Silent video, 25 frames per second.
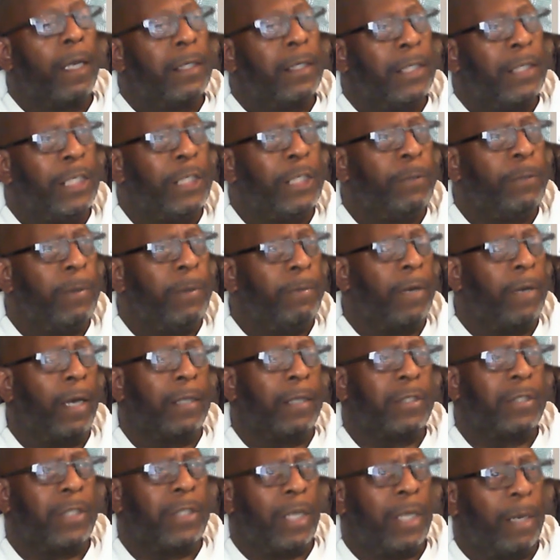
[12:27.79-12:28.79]
teach people how
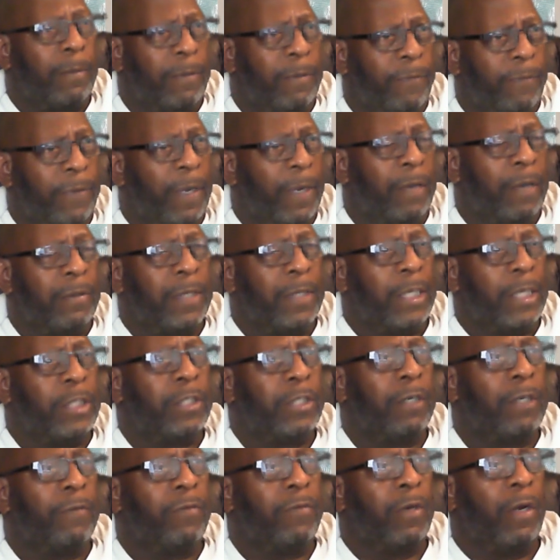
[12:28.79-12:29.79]
to set up the
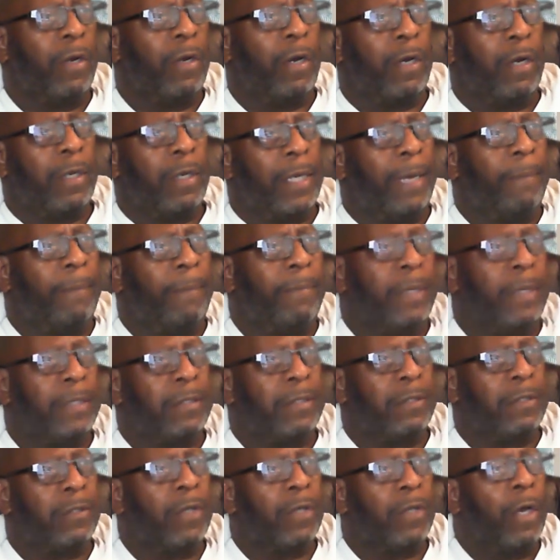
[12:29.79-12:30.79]
foundation of their online
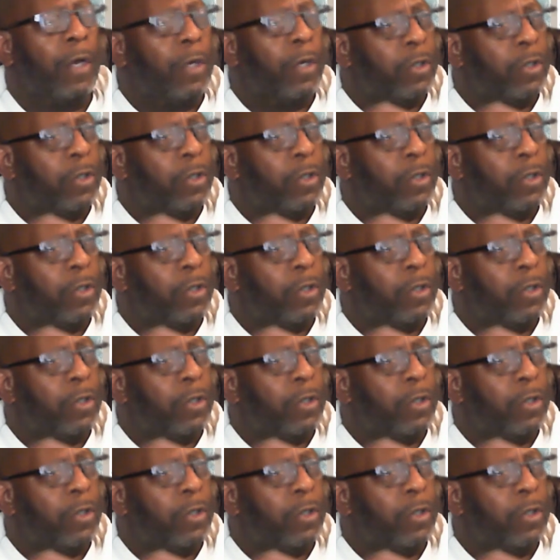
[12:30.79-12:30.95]
business.